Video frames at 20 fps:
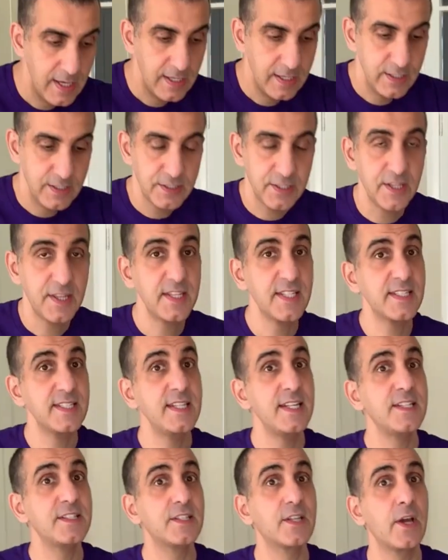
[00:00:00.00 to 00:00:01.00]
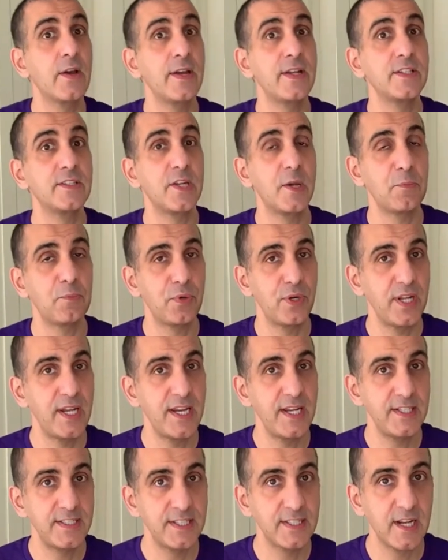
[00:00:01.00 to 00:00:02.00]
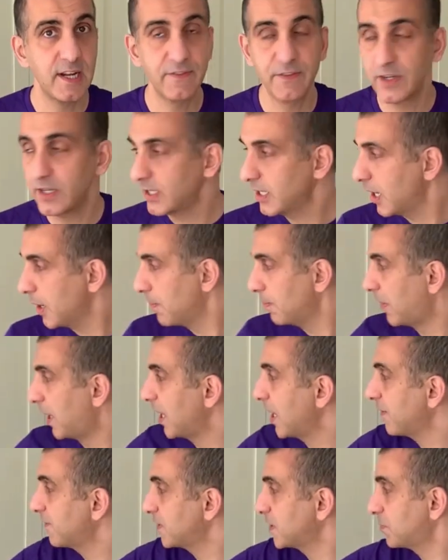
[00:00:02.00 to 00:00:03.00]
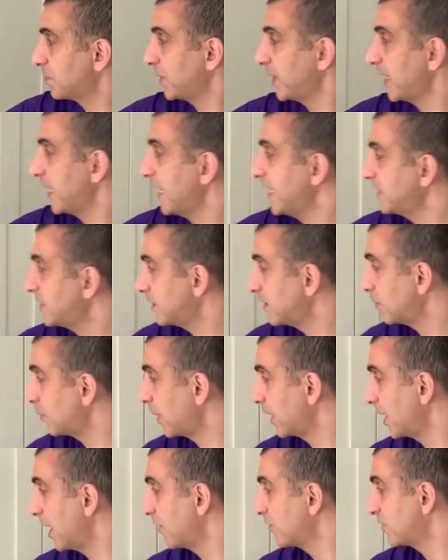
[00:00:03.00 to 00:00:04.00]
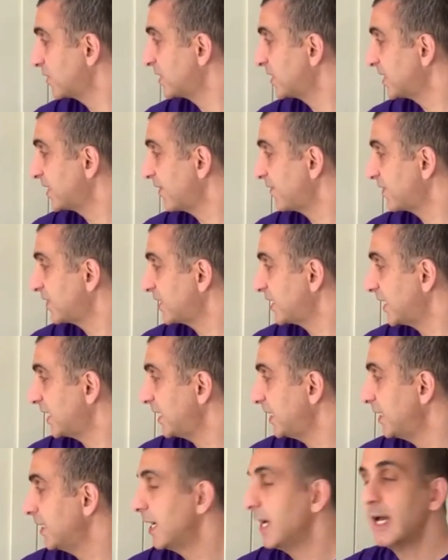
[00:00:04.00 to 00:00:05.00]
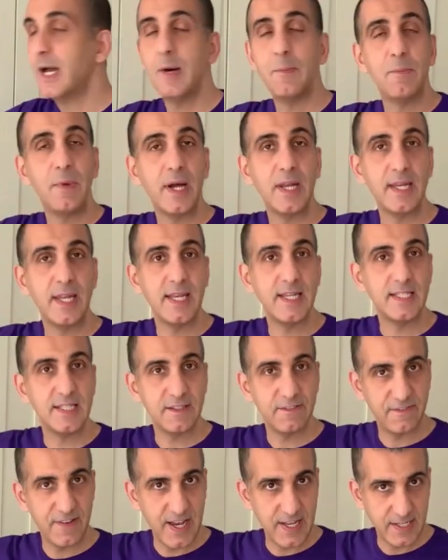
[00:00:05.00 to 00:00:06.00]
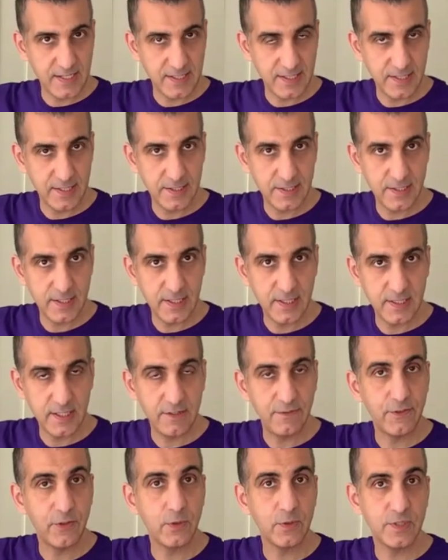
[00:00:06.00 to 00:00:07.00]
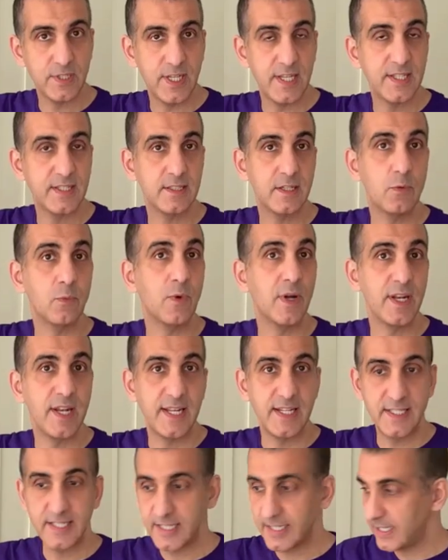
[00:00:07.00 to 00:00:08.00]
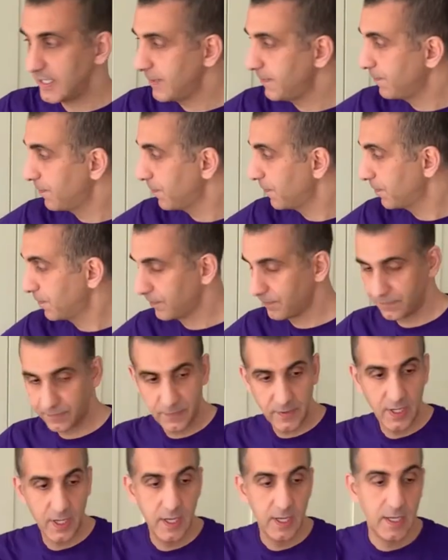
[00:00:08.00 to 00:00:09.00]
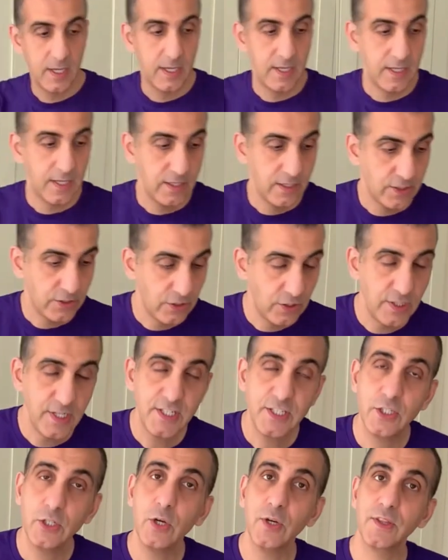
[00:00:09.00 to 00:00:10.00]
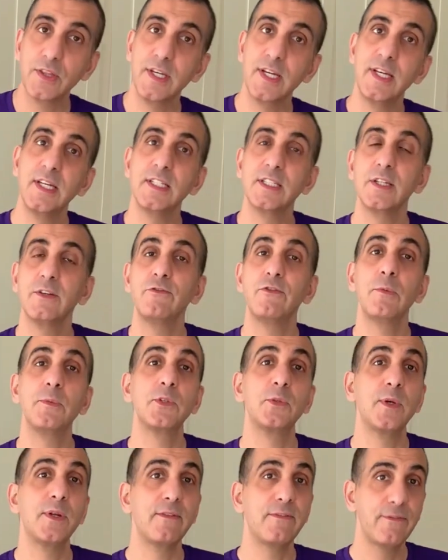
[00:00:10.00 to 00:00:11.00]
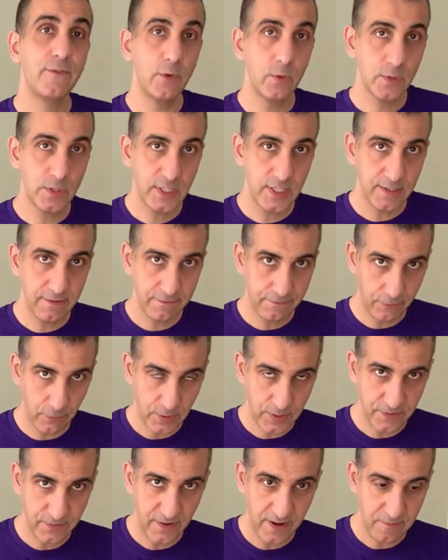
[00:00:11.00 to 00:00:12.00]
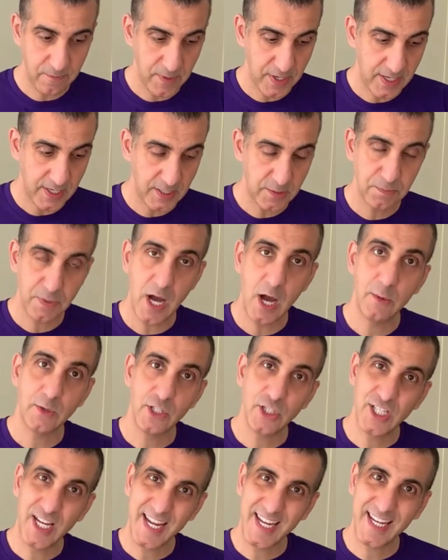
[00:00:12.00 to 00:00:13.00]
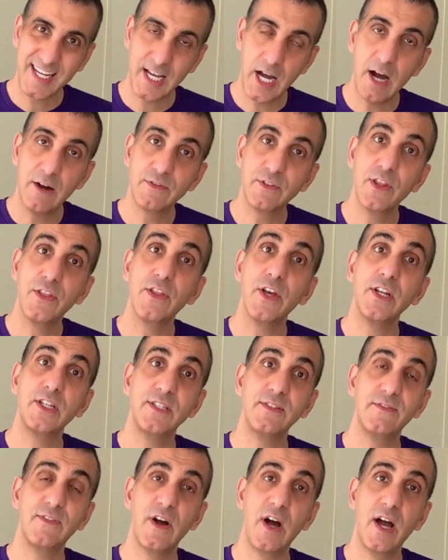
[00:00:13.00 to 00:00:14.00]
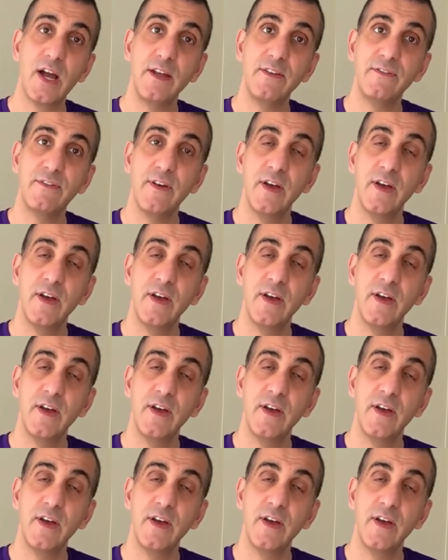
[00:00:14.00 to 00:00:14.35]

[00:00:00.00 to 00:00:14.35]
So this needs to go into a preheated oven. My oven's preheated to 170. Mine is a fan assisted, if yours isn't 180. You need to cook this for between 40 and 45 minutes, but I will check it after 35.